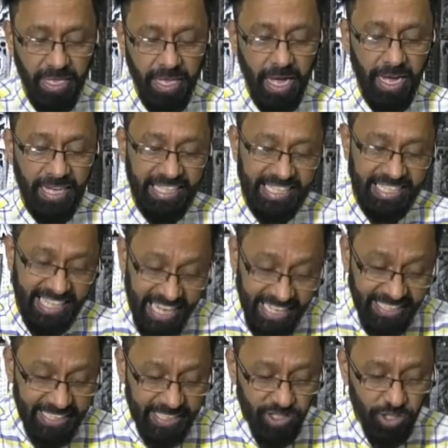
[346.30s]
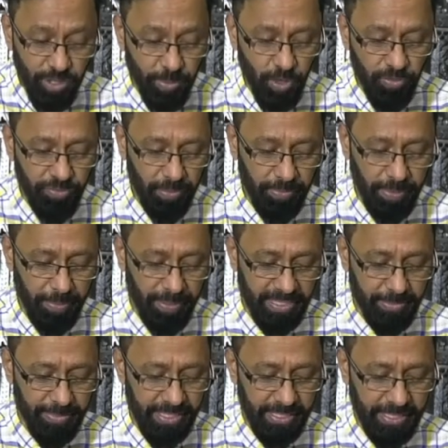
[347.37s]
Again, it's removed from the
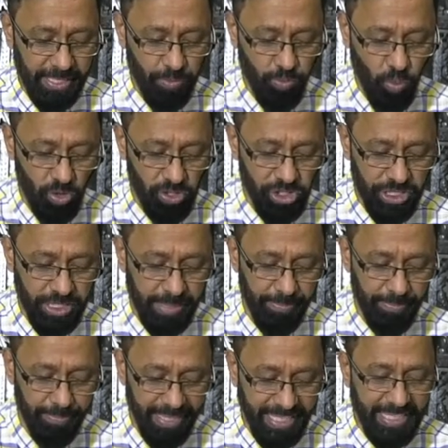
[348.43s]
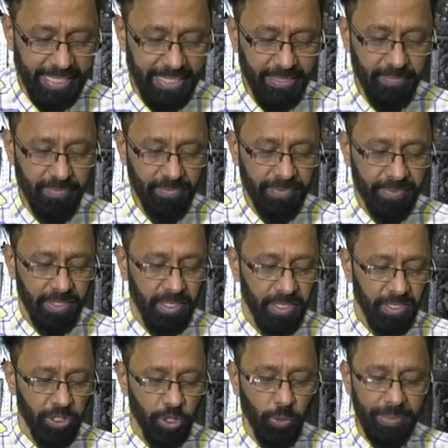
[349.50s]
buttermilk and washed completely.
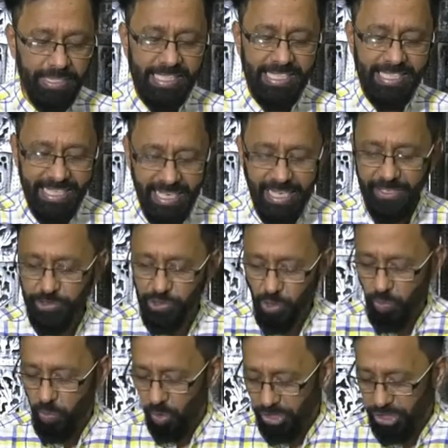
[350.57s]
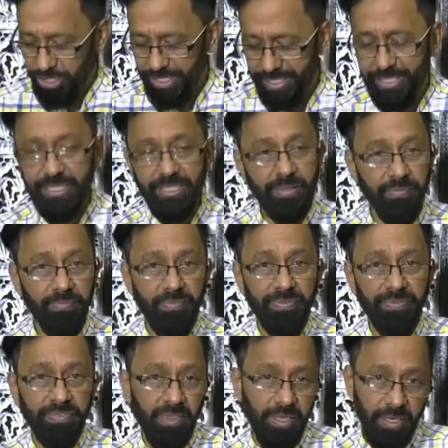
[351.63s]
You will see as you're washing it,
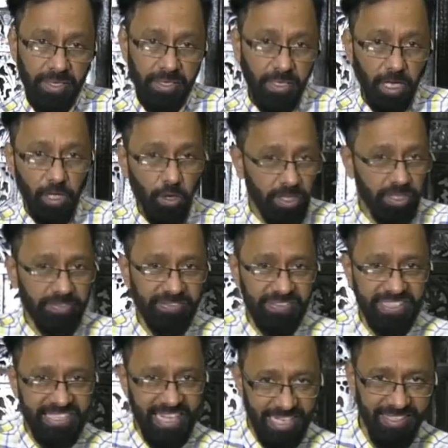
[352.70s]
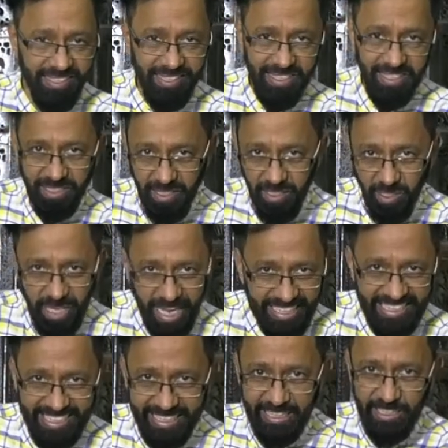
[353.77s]
a lot of dust
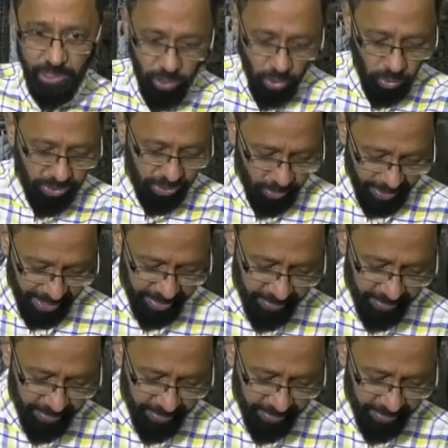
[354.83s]
and dirt goes away.